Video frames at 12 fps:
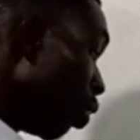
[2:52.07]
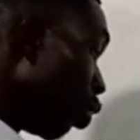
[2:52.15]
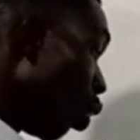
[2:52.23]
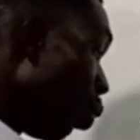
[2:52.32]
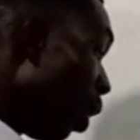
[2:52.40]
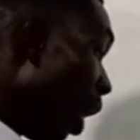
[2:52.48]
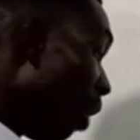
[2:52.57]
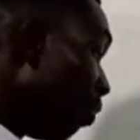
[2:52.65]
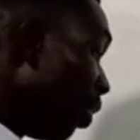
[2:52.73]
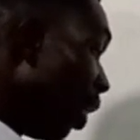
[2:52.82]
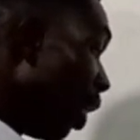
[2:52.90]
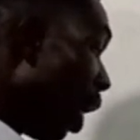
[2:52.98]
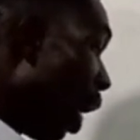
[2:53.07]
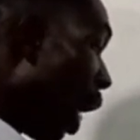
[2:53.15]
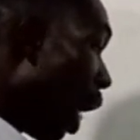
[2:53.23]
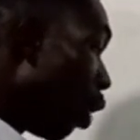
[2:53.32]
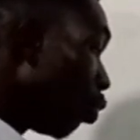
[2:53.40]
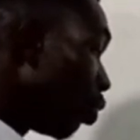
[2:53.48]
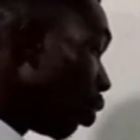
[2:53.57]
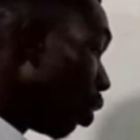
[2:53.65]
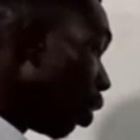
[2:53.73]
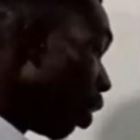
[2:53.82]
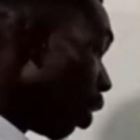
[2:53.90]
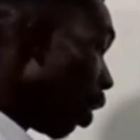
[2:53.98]
So we have D out,
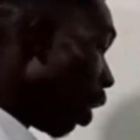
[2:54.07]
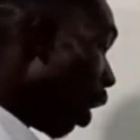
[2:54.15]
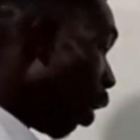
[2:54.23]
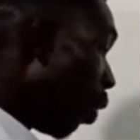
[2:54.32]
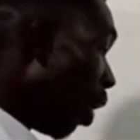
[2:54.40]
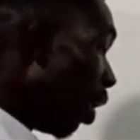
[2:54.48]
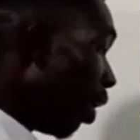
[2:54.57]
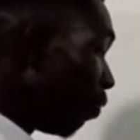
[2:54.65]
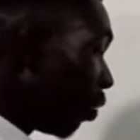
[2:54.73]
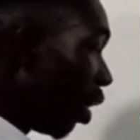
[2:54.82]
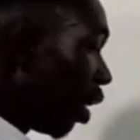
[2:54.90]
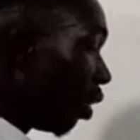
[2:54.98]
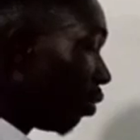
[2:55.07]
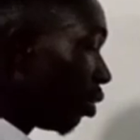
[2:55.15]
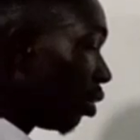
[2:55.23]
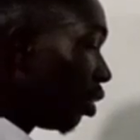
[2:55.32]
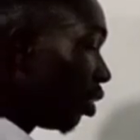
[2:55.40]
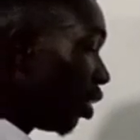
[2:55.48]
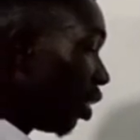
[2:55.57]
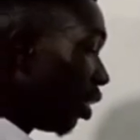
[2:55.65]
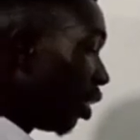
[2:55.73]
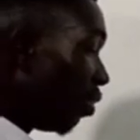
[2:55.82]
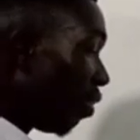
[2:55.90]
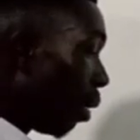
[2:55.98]
and we are left here
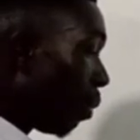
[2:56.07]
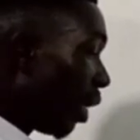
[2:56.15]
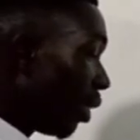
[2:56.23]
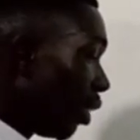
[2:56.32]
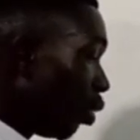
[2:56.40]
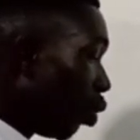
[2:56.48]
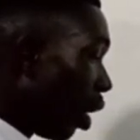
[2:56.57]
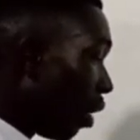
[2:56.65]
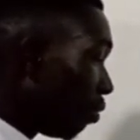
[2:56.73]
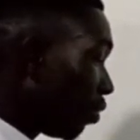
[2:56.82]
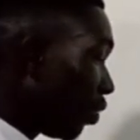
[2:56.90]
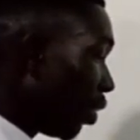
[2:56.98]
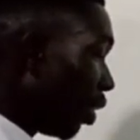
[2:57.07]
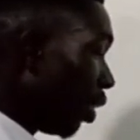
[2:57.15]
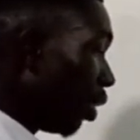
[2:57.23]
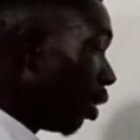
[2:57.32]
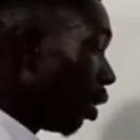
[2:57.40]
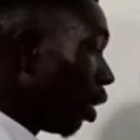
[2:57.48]
CD divided by D. We have C.